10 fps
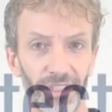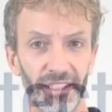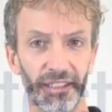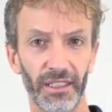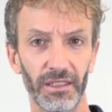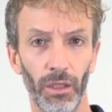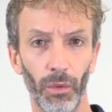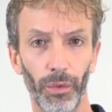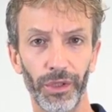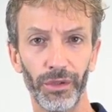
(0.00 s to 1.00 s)
this test,
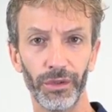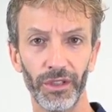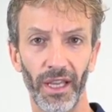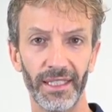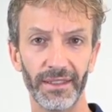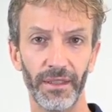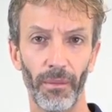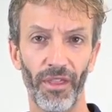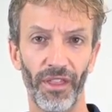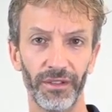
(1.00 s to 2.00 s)
we use the S T
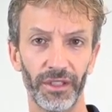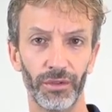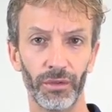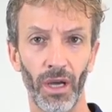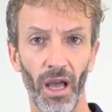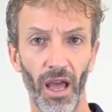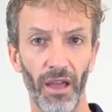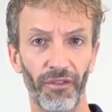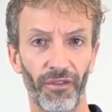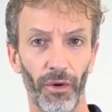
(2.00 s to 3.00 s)
M thirty-two
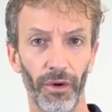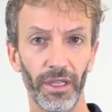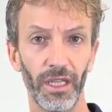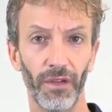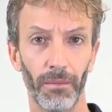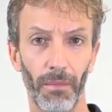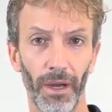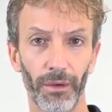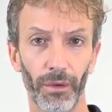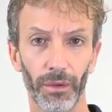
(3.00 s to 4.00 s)
F four eleven
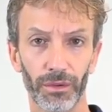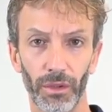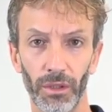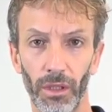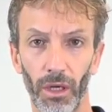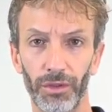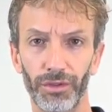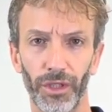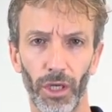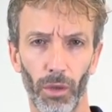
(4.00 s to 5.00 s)
microcontroller
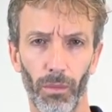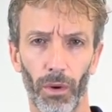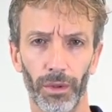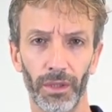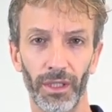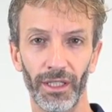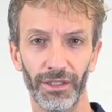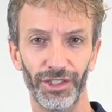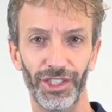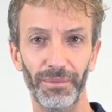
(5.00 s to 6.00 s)
on Nucleo board.
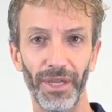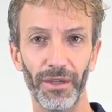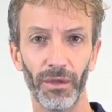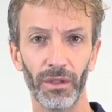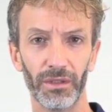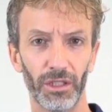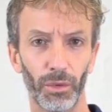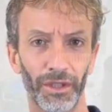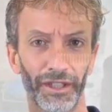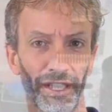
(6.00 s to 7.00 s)
The G P I O that
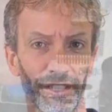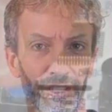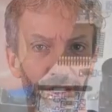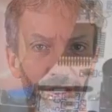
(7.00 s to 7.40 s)
we test